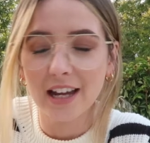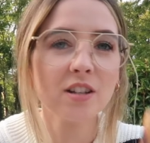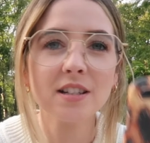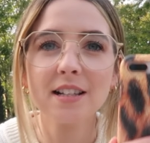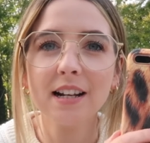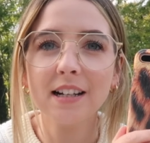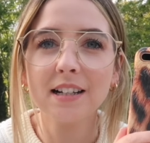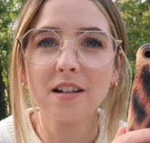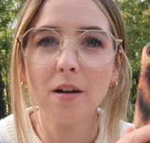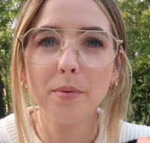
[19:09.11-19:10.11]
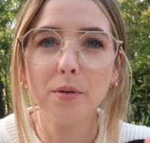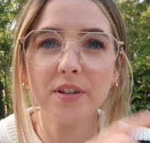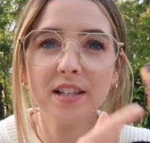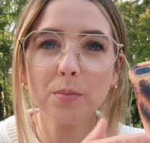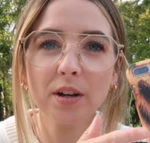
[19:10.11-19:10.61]
Just as a little example,
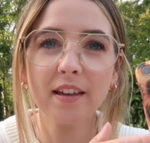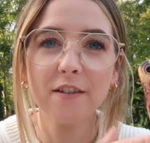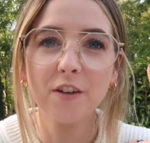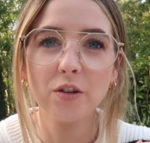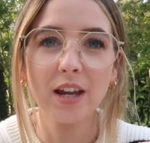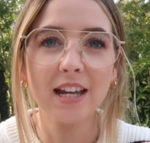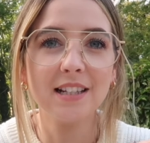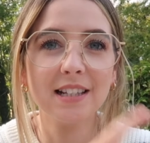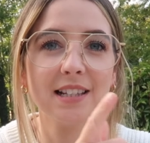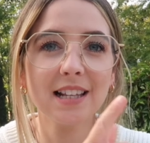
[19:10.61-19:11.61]
this is one of their phone cases,